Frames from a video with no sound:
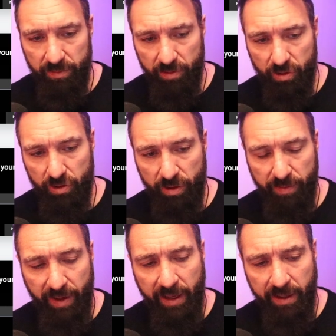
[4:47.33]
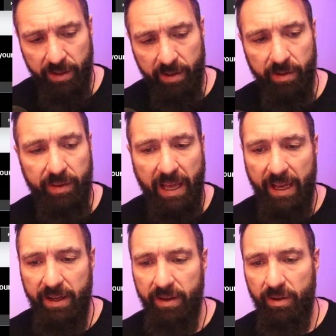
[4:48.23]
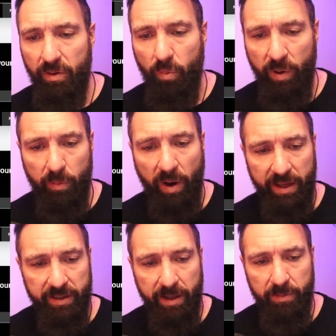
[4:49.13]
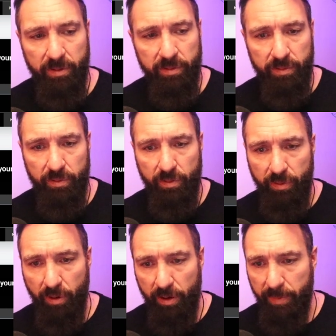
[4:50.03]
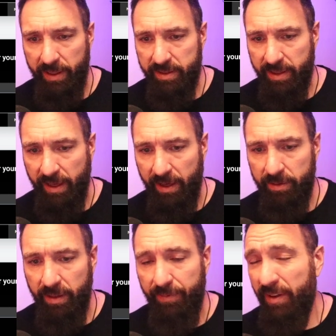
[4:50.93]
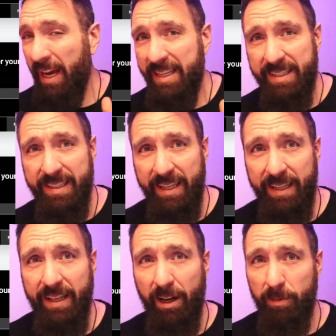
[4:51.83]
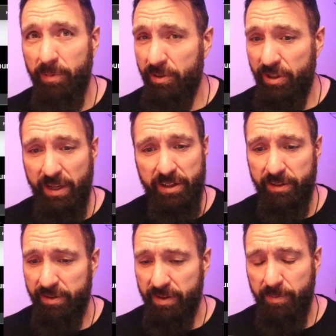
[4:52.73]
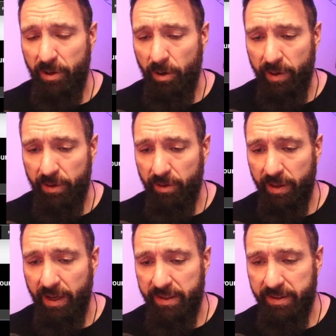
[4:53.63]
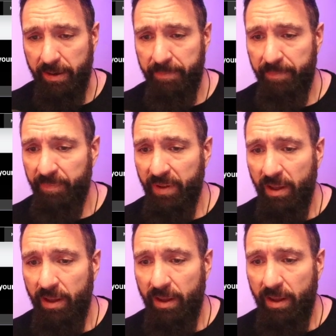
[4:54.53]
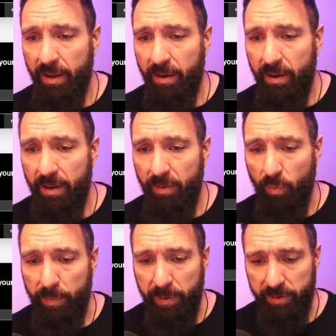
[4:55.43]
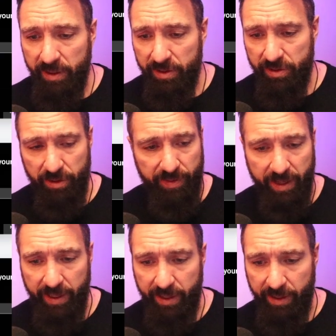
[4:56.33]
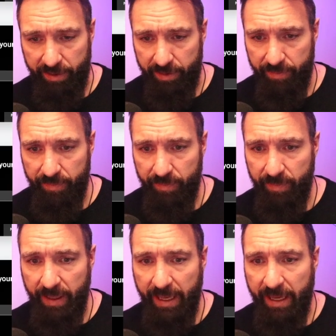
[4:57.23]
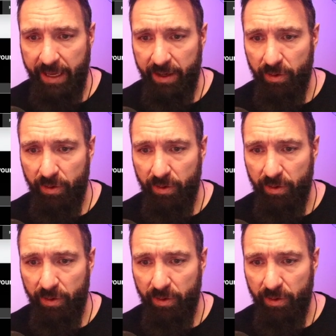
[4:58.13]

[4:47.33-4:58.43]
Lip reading: survey that we white label through the Automate Scale. If you guys need help with GHL, just let me know. I can hook you guys up. We build this survey here. And